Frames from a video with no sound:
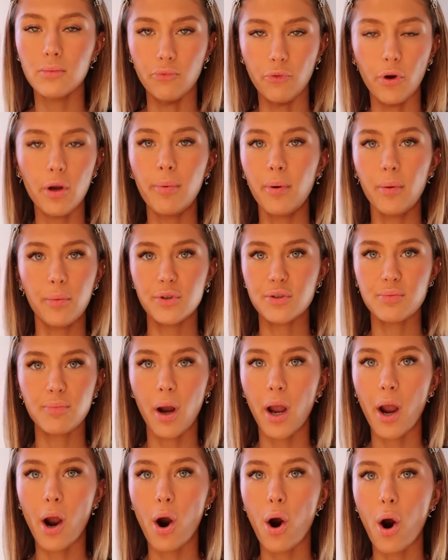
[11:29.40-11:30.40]
Ruby was
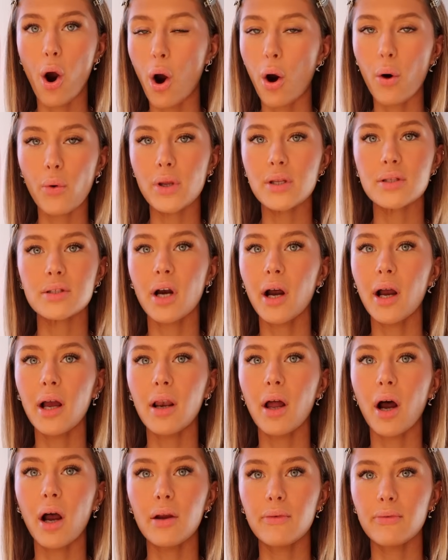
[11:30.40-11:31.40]
my whole entire
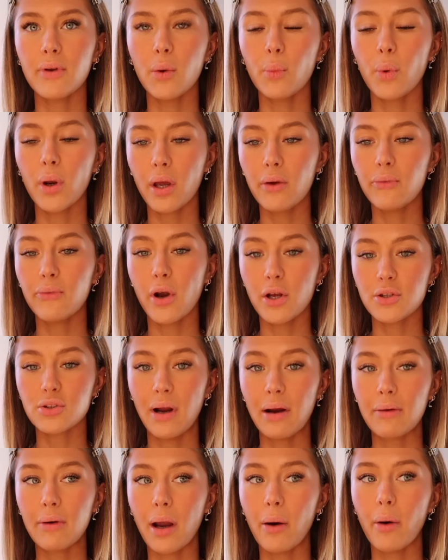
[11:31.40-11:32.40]
life. Like when I first
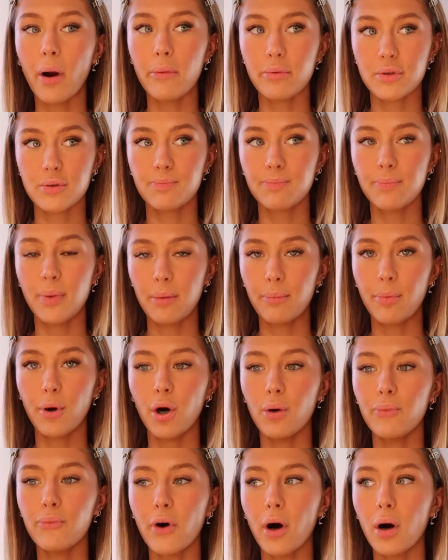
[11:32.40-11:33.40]
found out I was being put
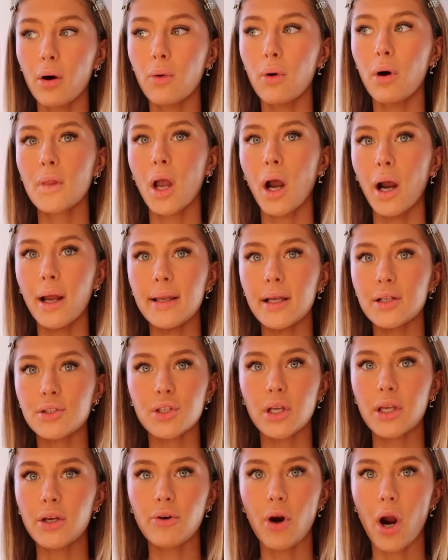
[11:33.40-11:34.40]
on Vault, I
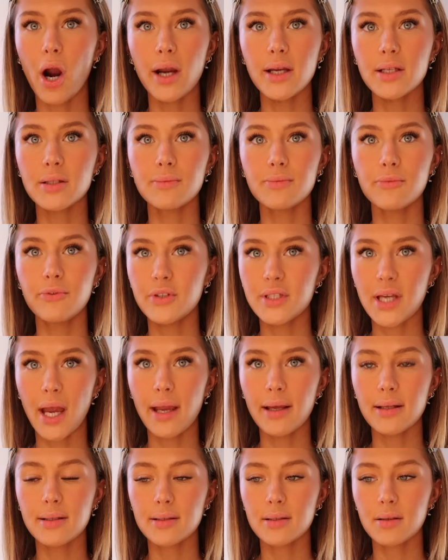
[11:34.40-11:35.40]
literally cried for
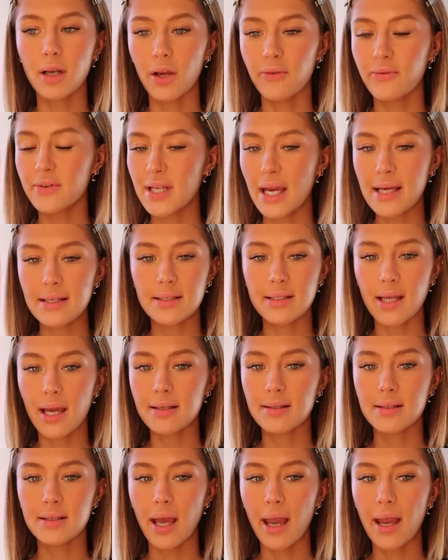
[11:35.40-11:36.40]
days, like for days and
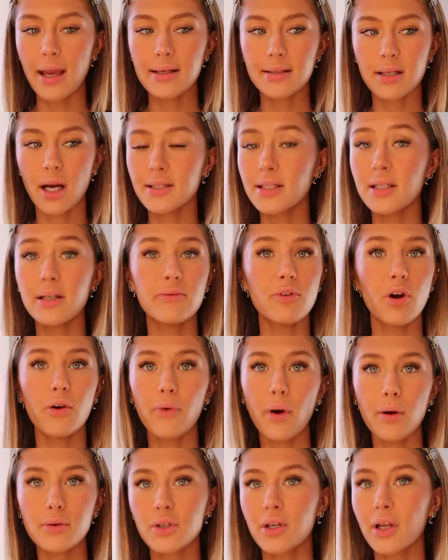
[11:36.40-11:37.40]
days and days. I didn't even know if
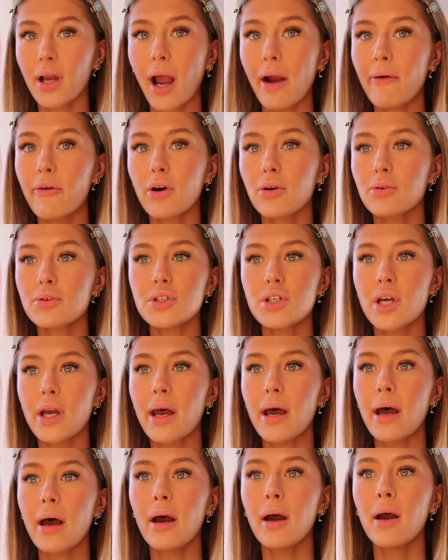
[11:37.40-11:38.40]
I was going to carry on
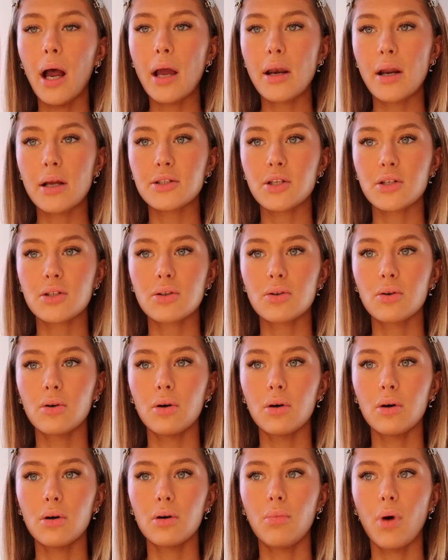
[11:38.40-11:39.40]
cheer. And I just
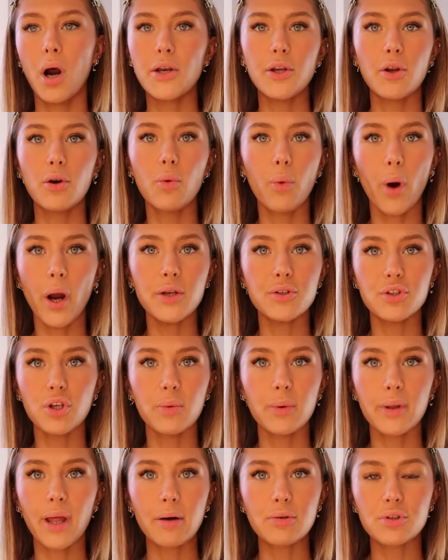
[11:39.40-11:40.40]
thought, I don't know what I'd do
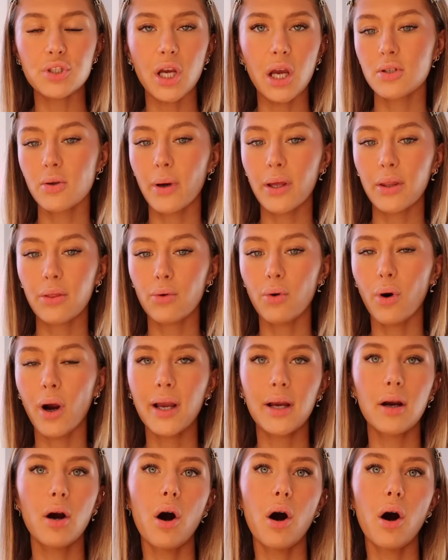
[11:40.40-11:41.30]
without cheer. So I thought